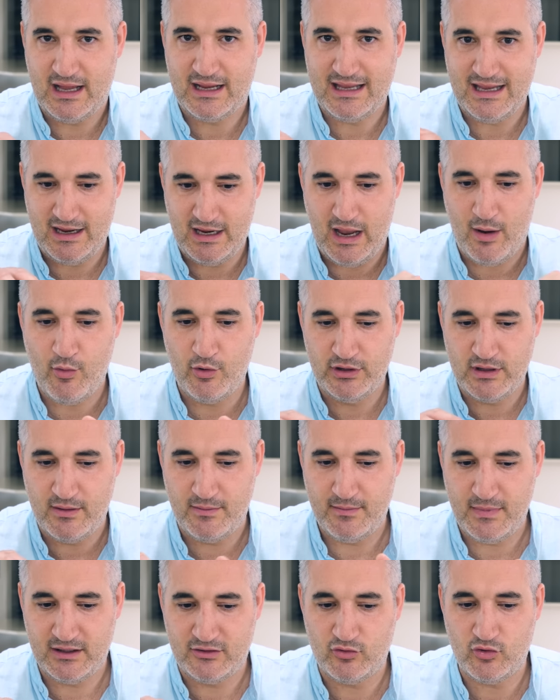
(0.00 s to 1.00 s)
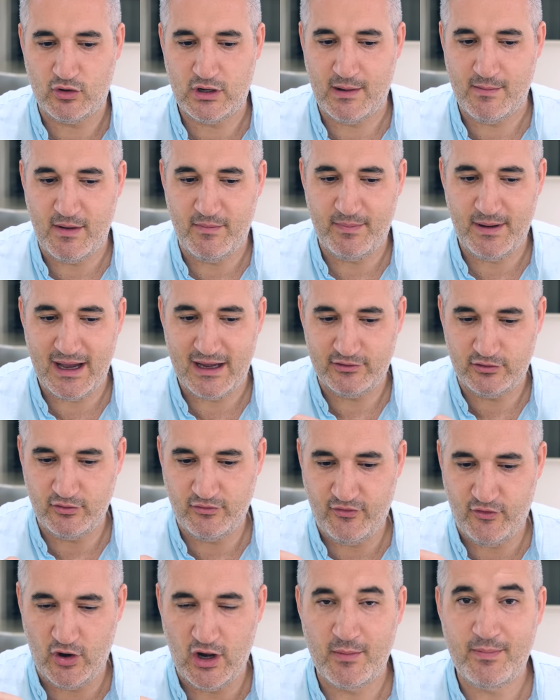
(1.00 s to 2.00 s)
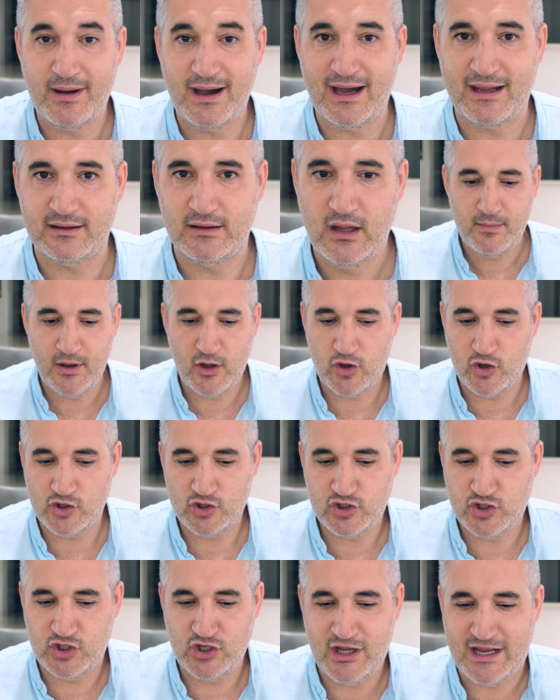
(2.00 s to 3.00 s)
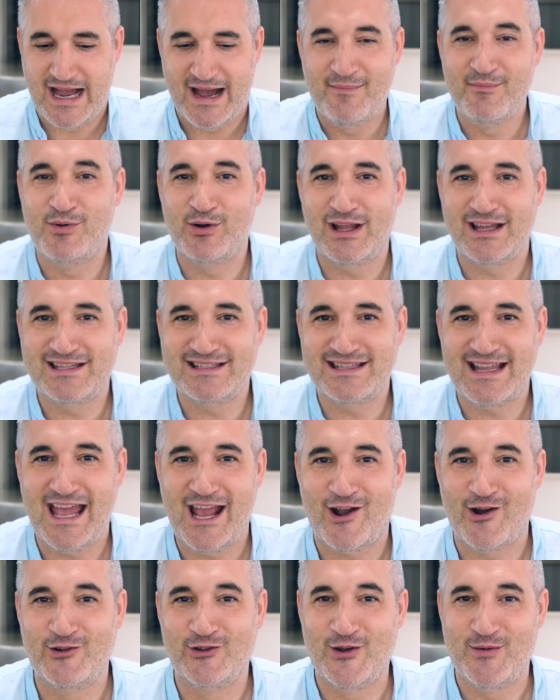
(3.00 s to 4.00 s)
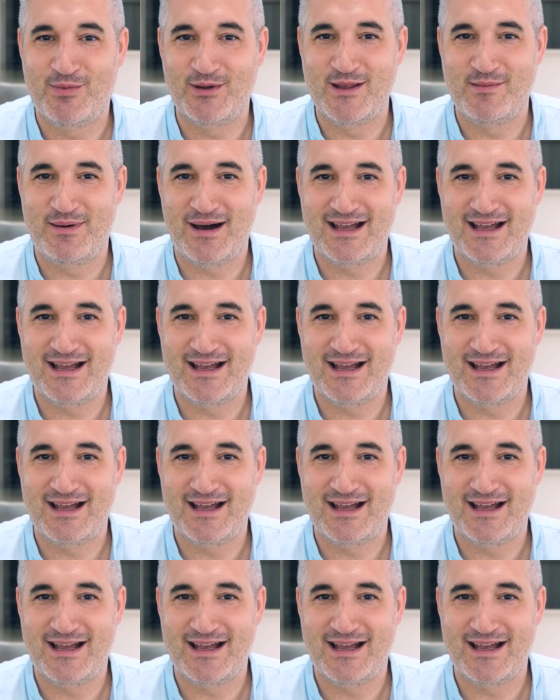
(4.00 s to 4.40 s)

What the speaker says: Like, I want the meat to come apart, to fall apart, because you can't put a steak on top of the